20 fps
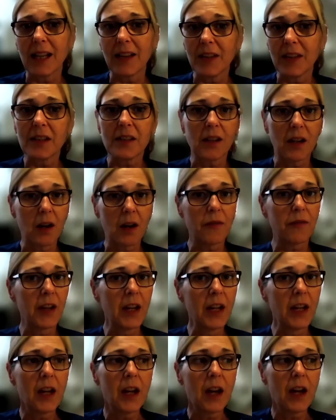and the staff
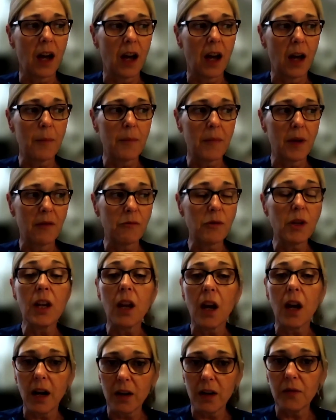
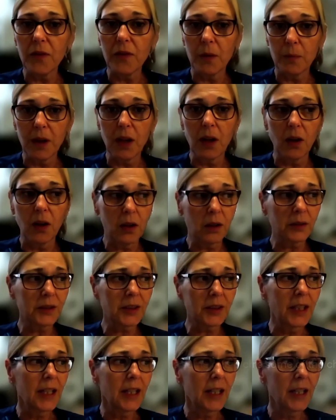rely on them a lot.
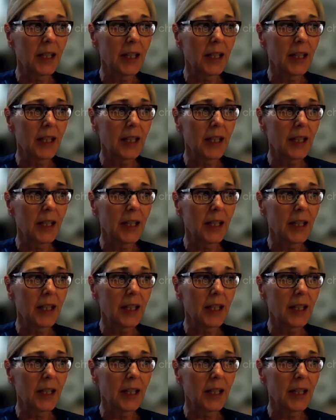